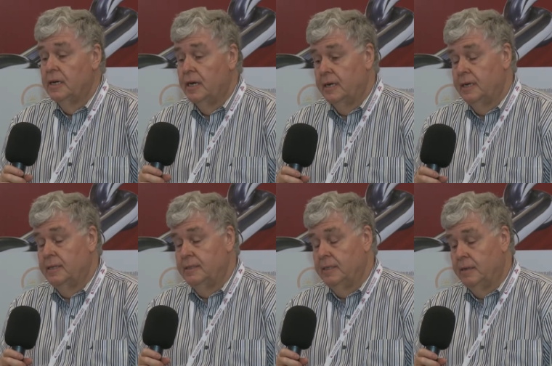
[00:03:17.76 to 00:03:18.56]
uh,
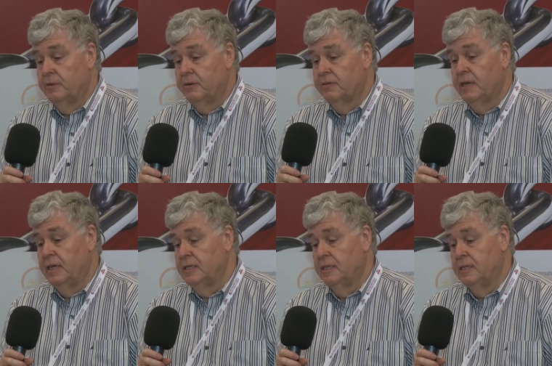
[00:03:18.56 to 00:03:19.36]
number of
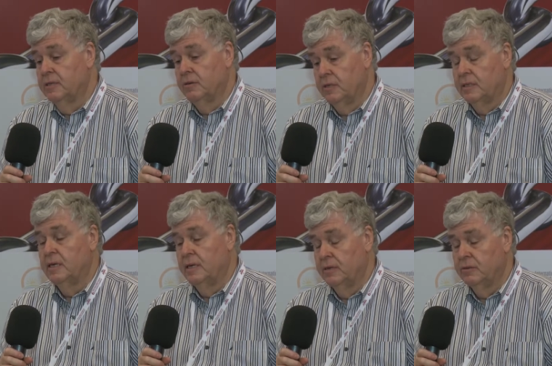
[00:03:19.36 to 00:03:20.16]
cases, so it,
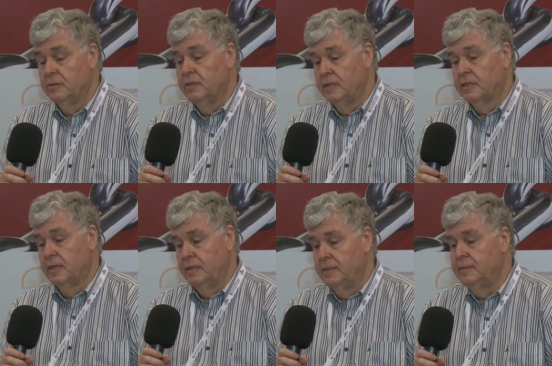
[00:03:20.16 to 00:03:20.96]
it, it
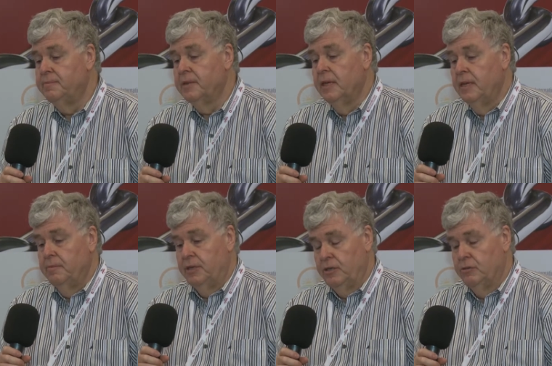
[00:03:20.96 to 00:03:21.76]
can
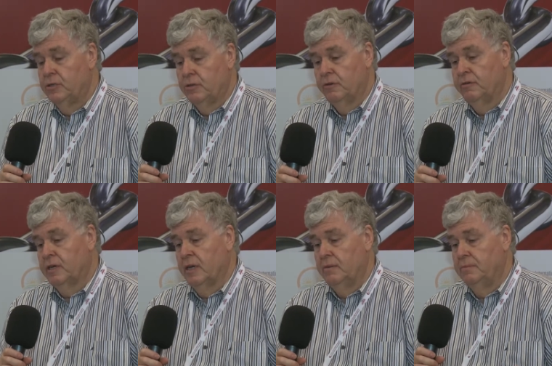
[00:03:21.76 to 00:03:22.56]
be used to
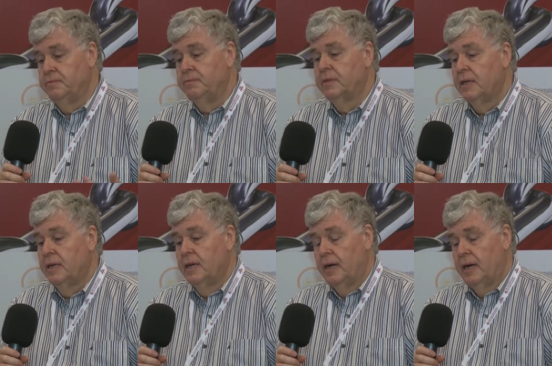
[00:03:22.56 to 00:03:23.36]
overcome
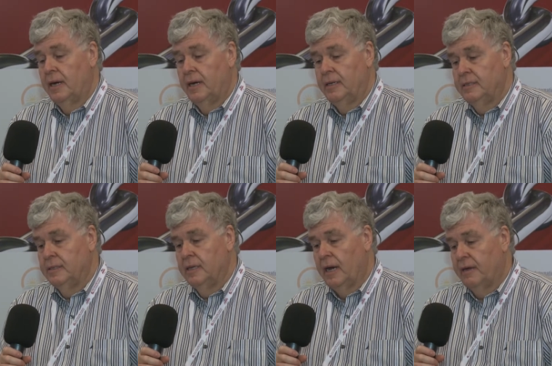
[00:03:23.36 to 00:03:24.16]
uh,
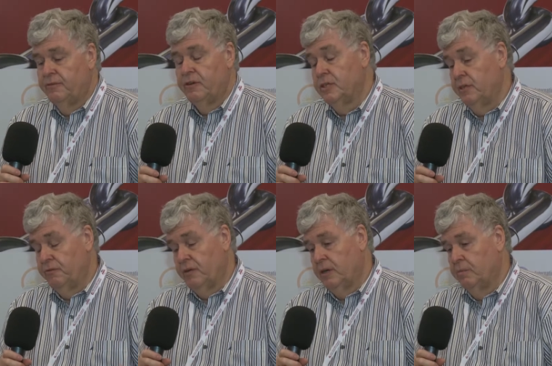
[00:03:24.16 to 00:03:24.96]
adverse
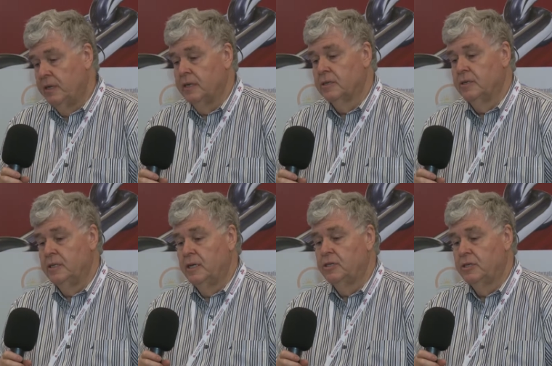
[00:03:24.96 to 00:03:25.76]
environmental
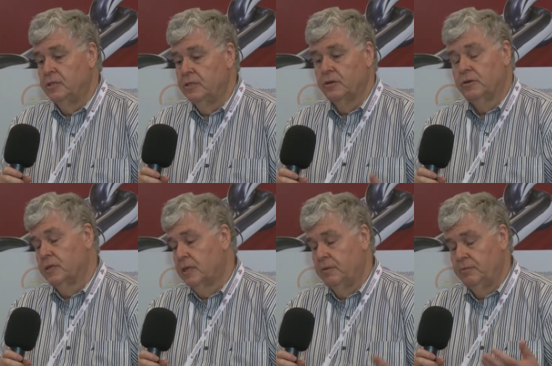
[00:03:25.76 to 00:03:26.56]
conditions or
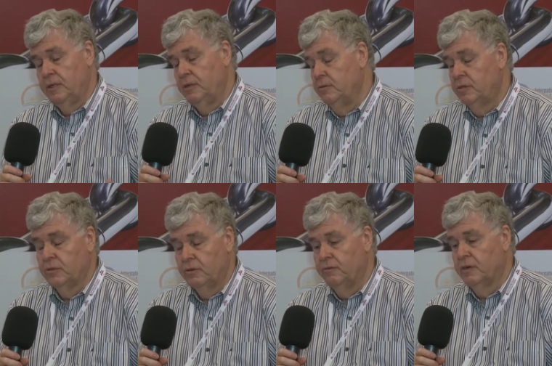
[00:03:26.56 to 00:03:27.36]
it can be used to
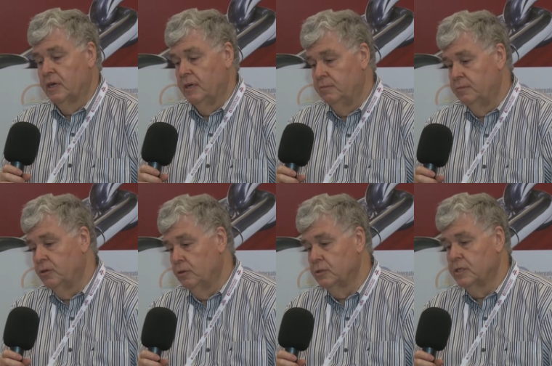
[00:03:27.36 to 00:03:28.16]
overcome
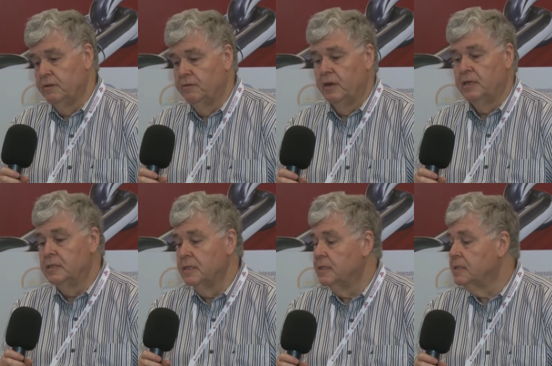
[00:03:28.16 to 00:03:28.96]
host defenses.